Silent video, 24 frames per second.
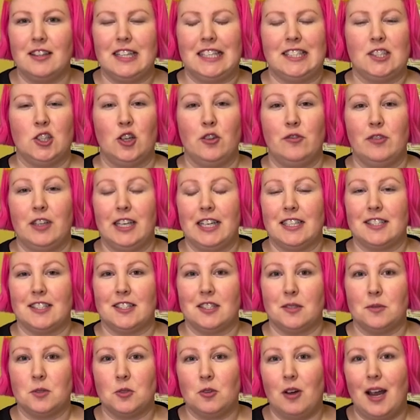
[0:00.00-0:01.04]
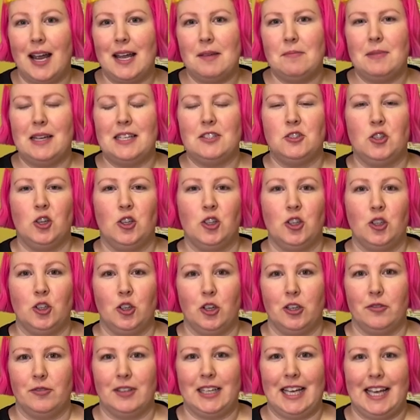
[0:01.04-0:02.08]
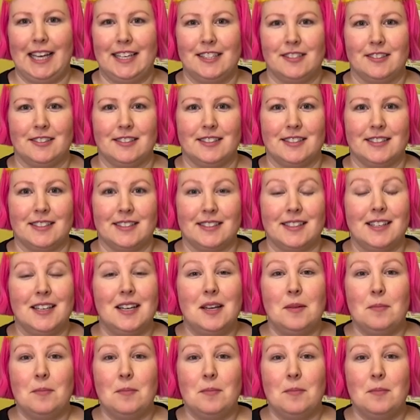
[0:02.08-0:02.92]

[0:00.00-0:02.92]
then don't forget to subscribe and turn on notifications.